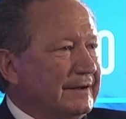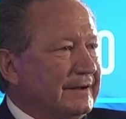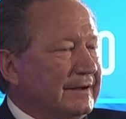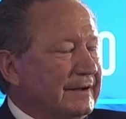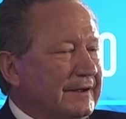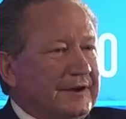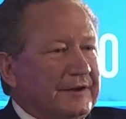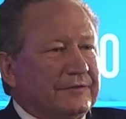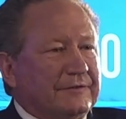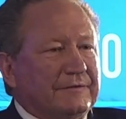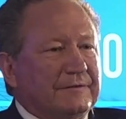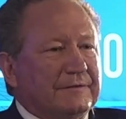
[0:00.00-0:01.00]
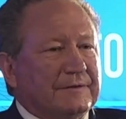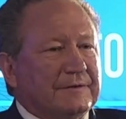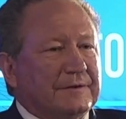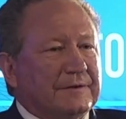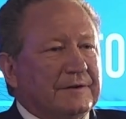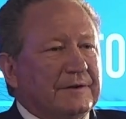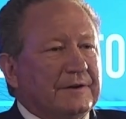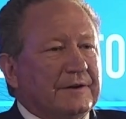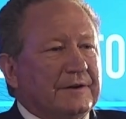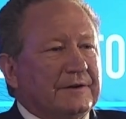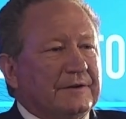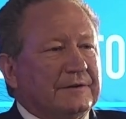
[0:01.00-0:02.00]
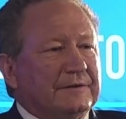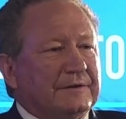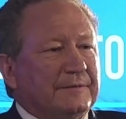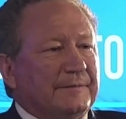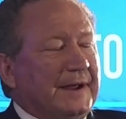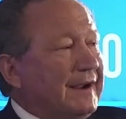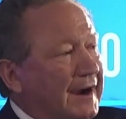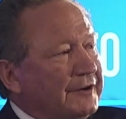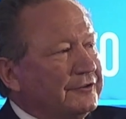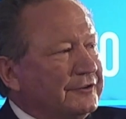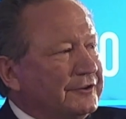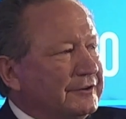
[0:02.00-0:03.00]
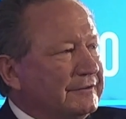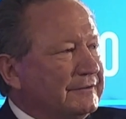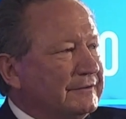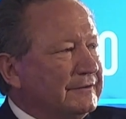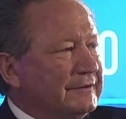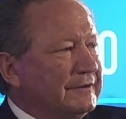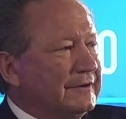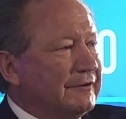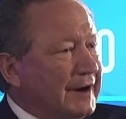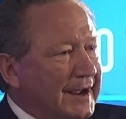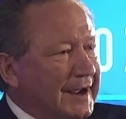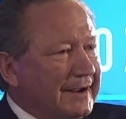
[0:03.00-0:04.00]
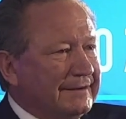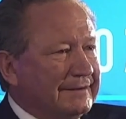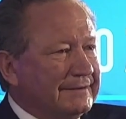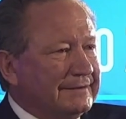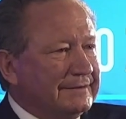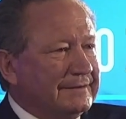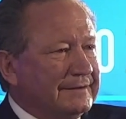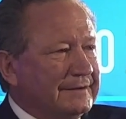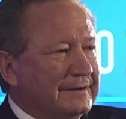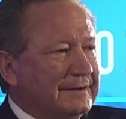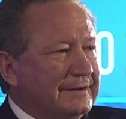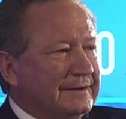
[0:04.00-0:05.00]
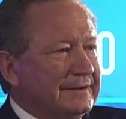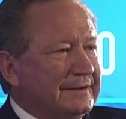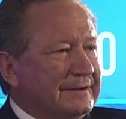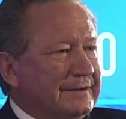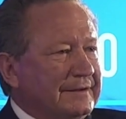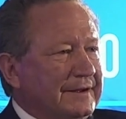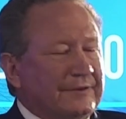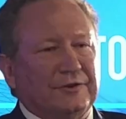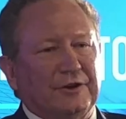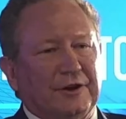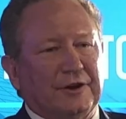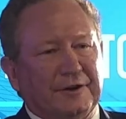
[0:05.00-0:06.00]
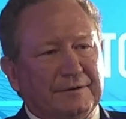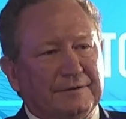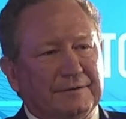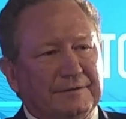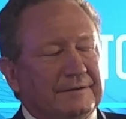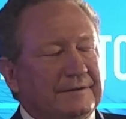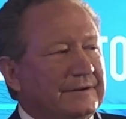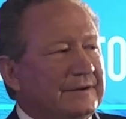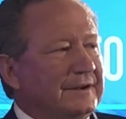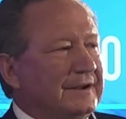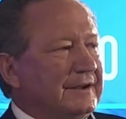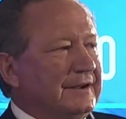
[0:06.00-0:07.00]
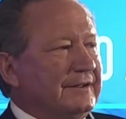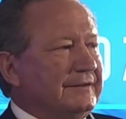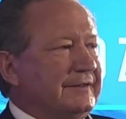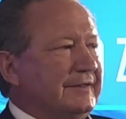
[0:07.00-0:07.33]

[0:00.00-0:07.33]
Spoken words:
Just to make hydrogen grey. As you know, that